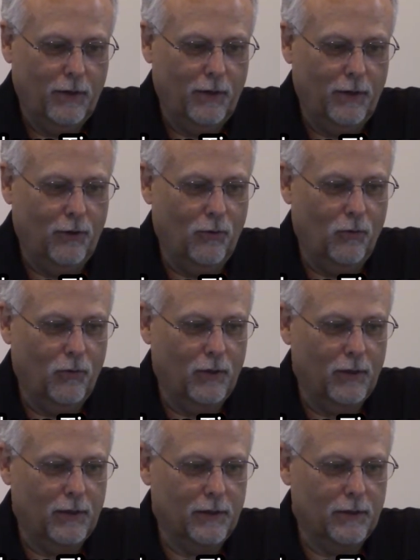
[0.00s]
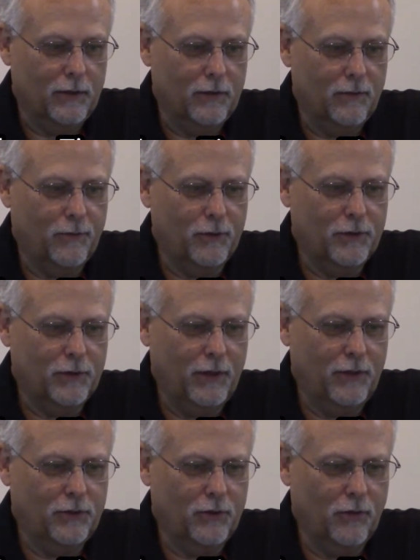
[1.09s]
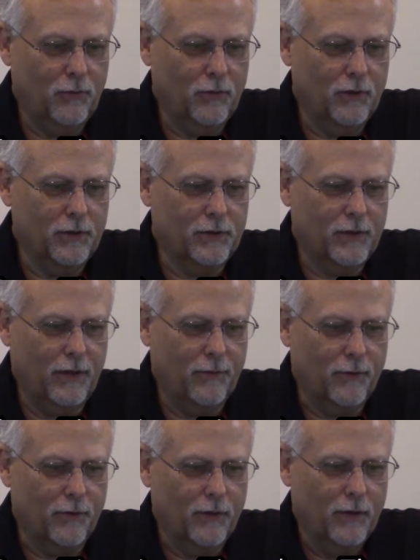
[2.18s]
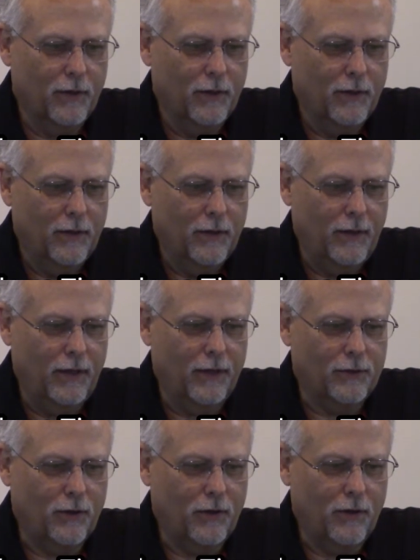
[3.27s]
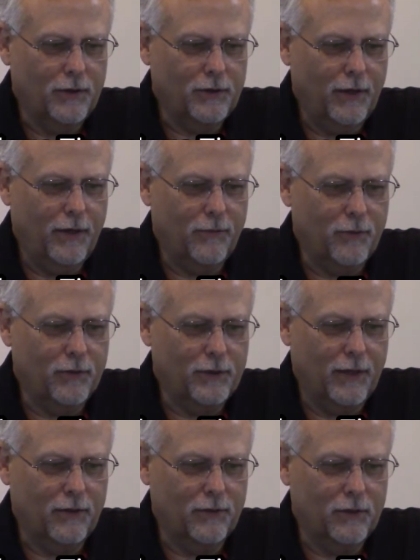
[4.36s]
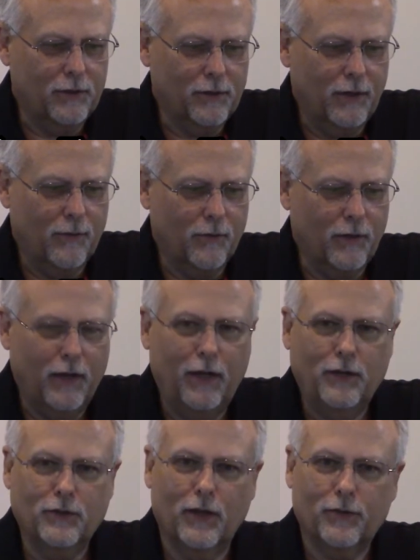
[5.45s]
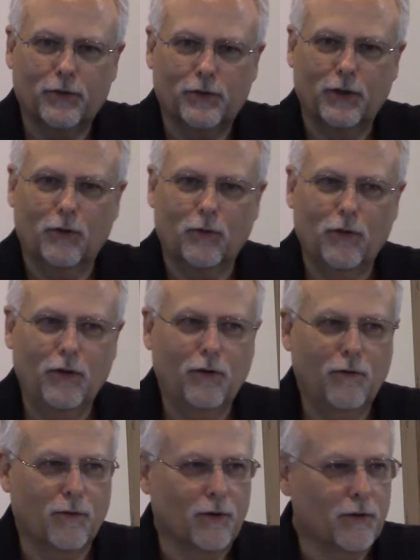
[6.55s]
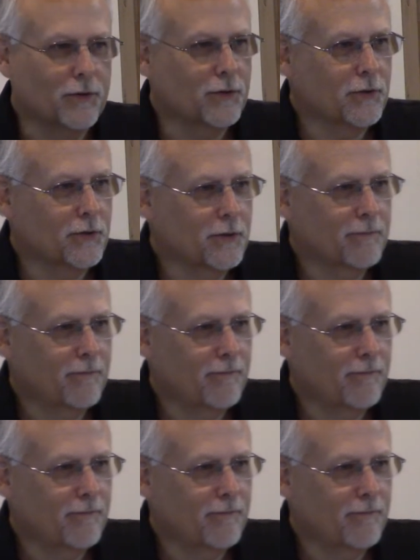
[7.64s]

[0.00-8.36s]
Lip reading: You know, the first thing children discover, and it's the hardest thing for a child to discover, that he's not the center of the universe.